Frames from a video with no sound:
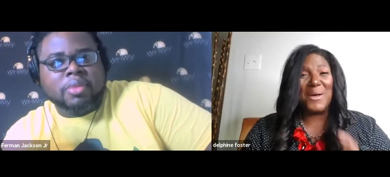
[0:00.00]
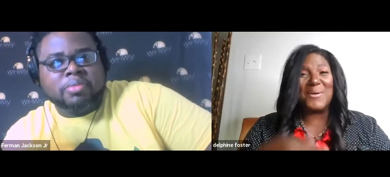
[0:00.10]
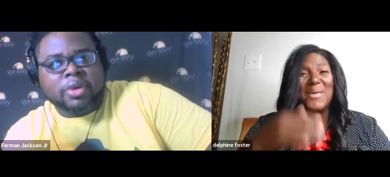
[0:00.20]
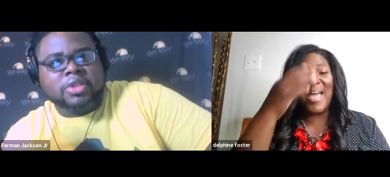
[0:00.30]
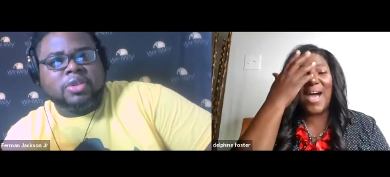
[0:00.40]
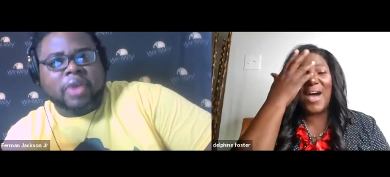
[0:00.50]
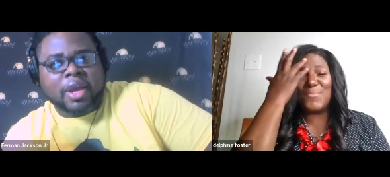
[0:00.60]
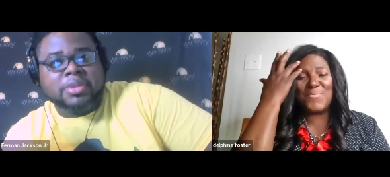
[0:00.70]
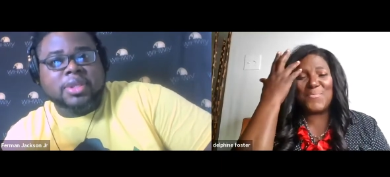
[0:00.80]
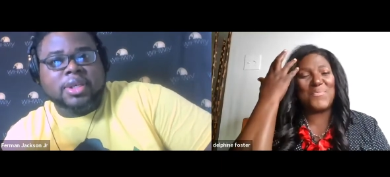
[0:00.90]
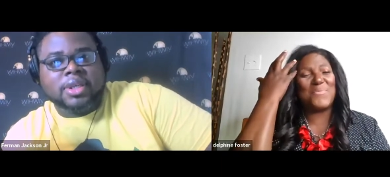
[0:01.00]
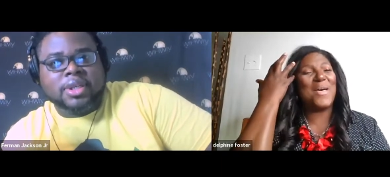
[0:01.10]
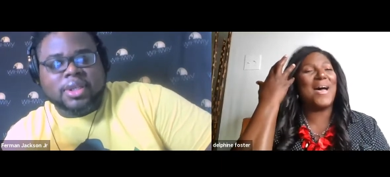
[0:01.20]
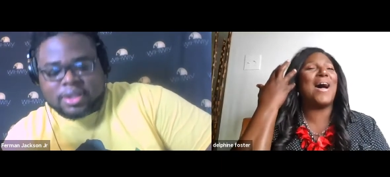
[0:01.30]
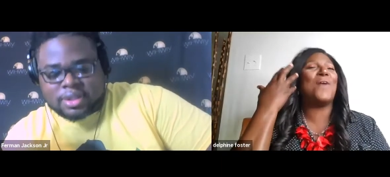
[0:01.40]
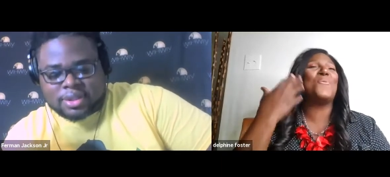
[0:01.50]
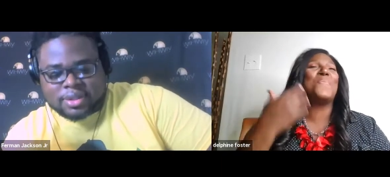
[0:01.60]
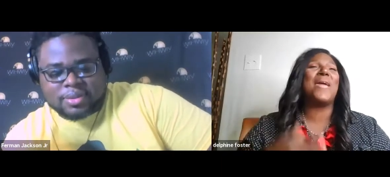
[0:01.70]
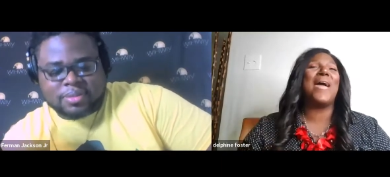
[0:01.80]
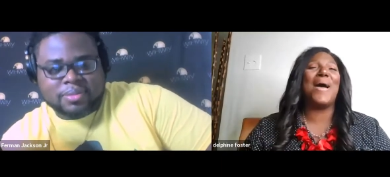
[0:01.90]
Speaker 1: Okay. on Amazon.
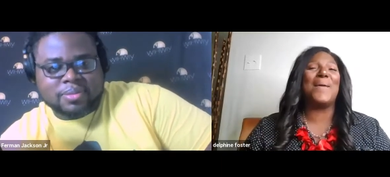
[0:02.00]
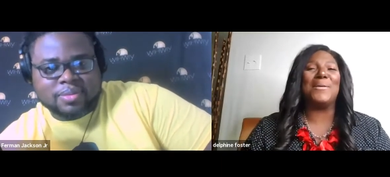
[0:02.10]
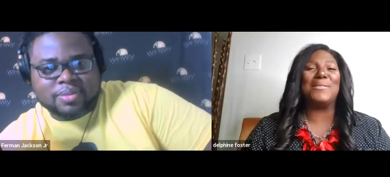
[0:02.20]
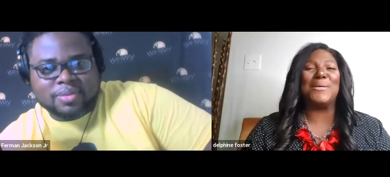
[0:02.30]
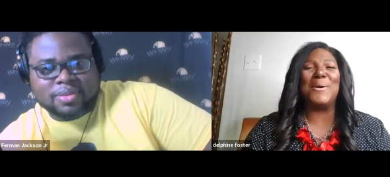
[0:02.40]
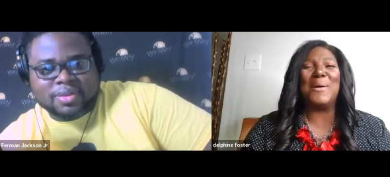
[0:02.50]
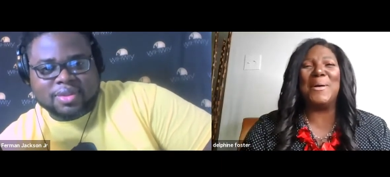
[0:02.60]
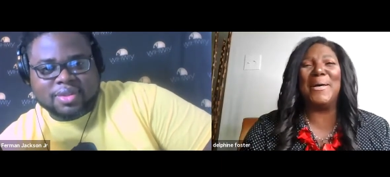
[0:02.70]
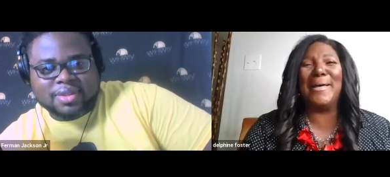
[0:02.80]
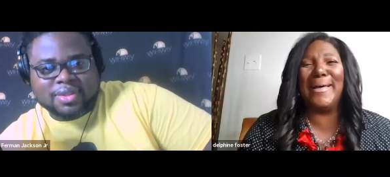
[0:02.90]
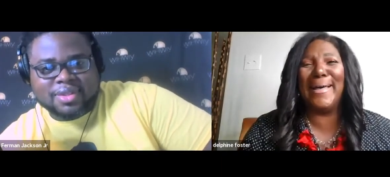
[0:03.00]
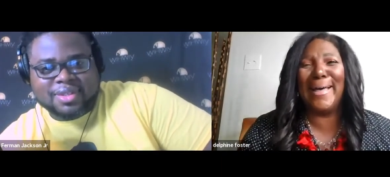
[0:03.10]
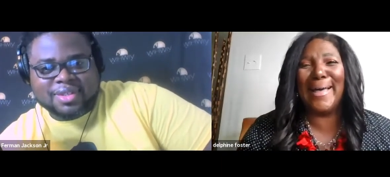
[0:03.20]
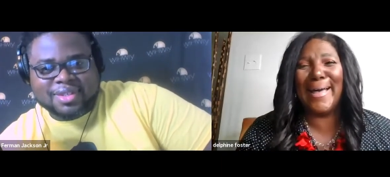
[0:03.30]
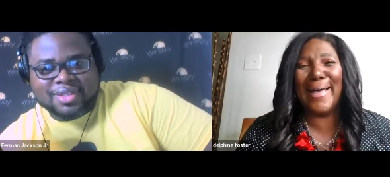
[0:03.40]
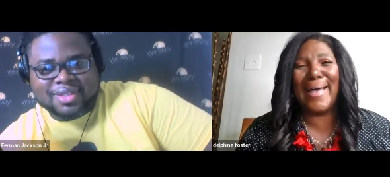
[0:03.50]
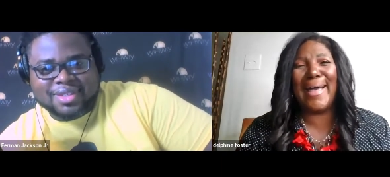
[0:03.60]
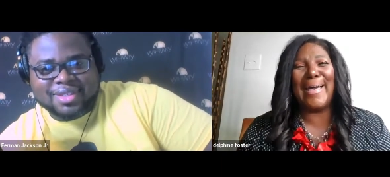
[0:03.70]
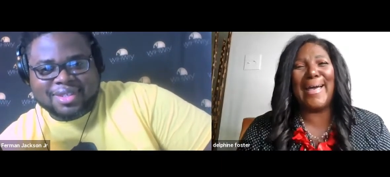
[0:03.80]
Right. I need to know about that.